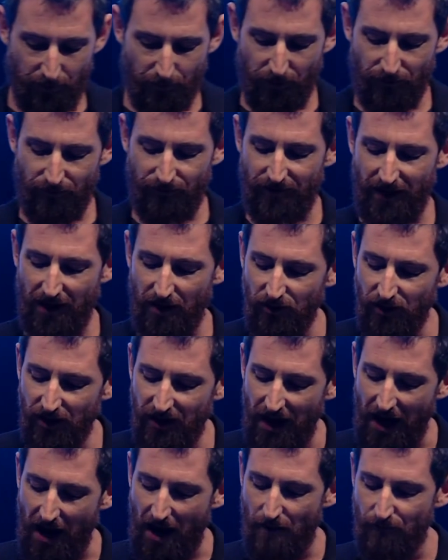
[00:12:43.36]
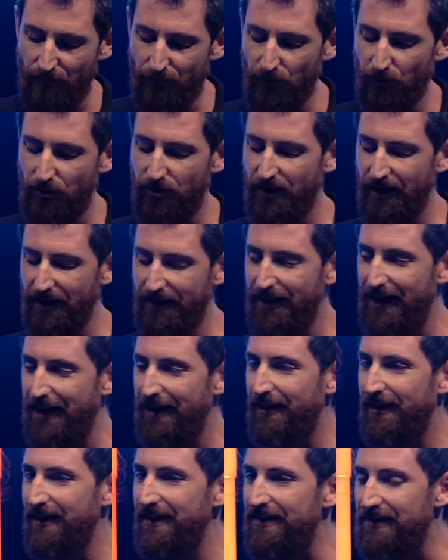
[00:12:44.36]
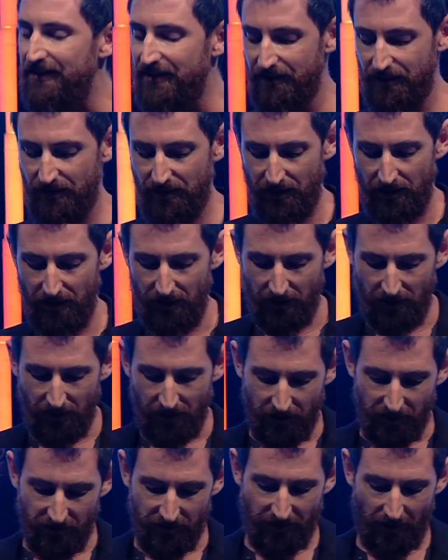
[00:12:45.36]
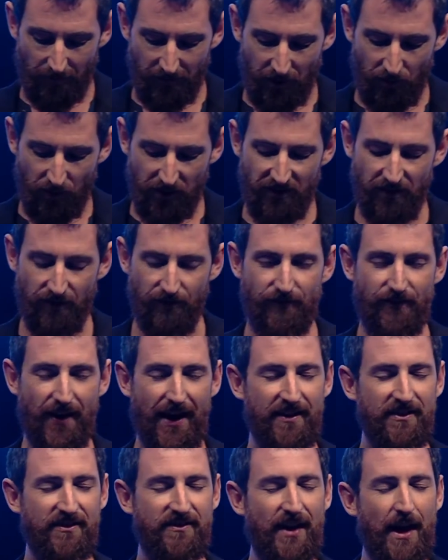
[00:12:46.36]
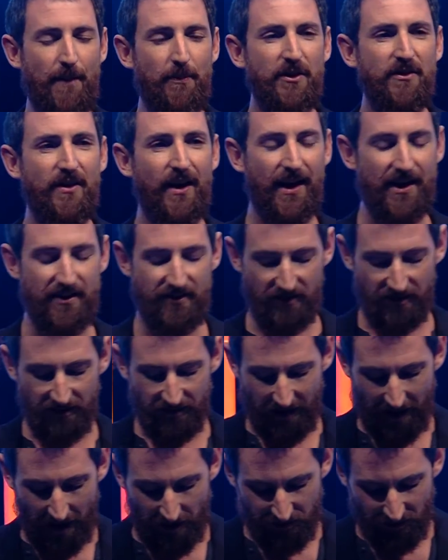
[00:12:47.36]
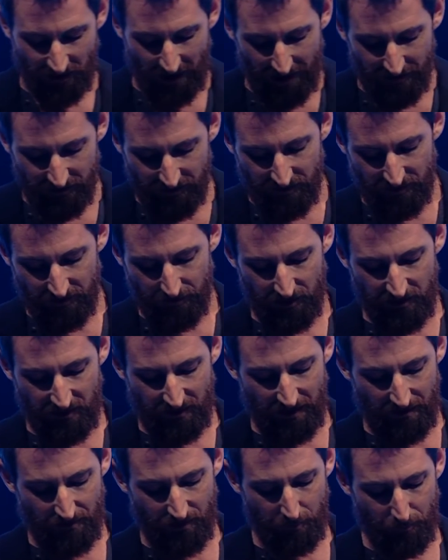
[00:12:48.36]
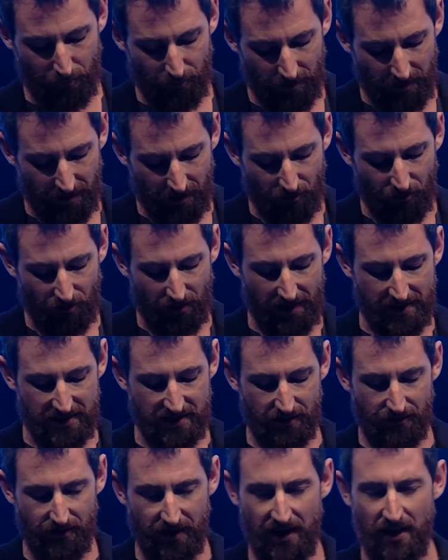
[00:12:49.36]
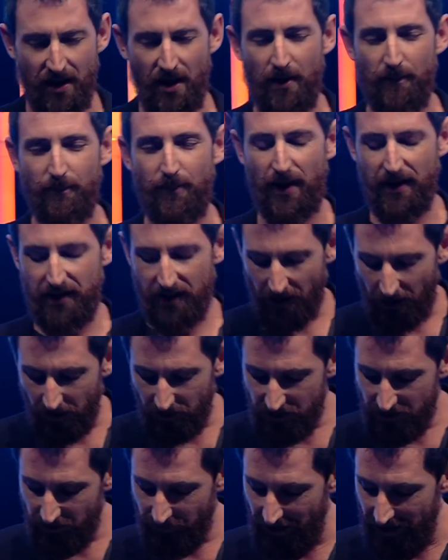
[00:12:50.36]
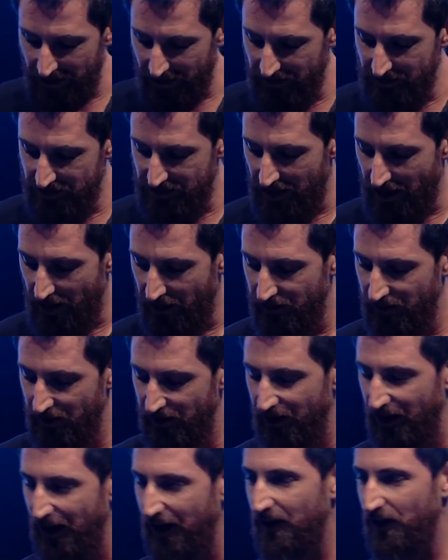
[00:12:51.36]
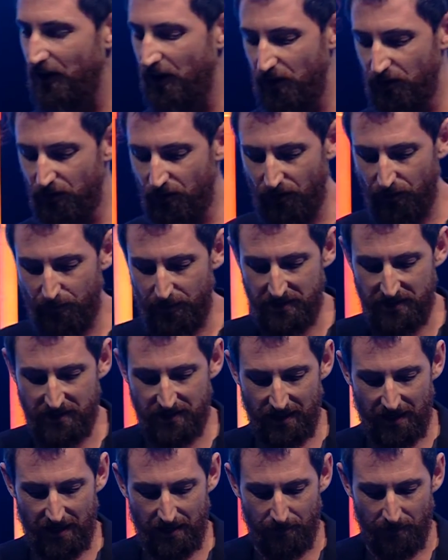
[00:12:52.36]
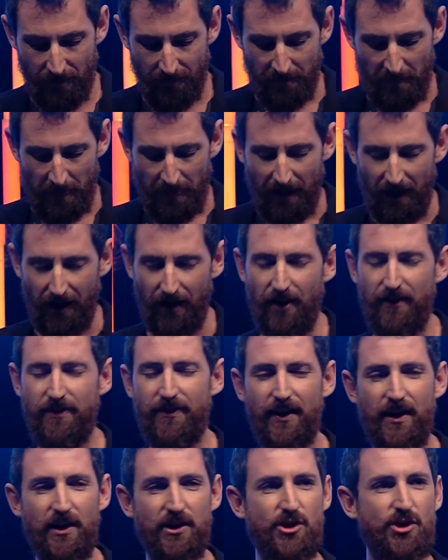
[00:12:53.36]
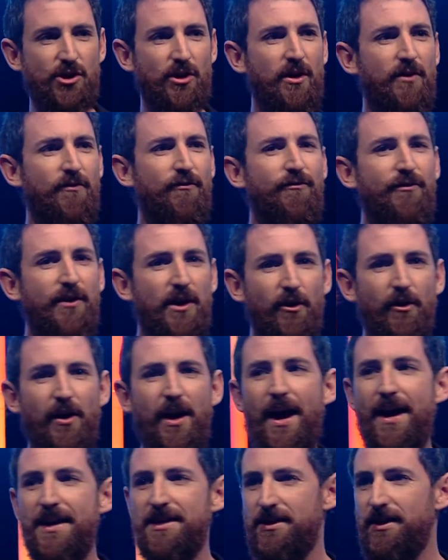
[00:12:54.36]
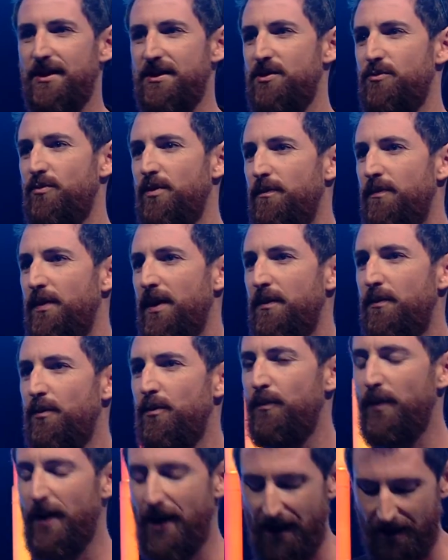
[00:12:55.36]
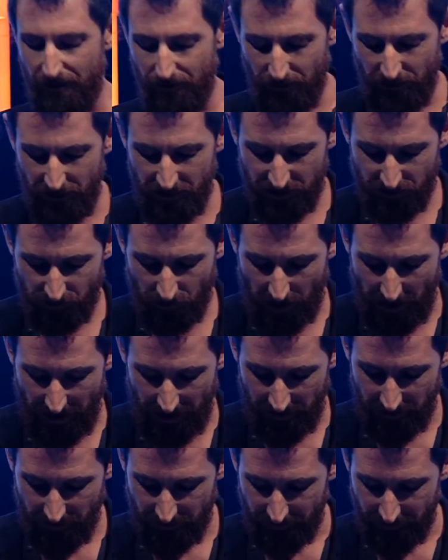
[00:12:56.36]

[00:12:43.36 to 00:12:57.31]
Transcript: profoundly harmful thing that it is. Something which, in fact, sabotages our chances of achieving brilliant creativity by cultivating doubt and low group esteem. And I think it should infuriate us when people behave in this way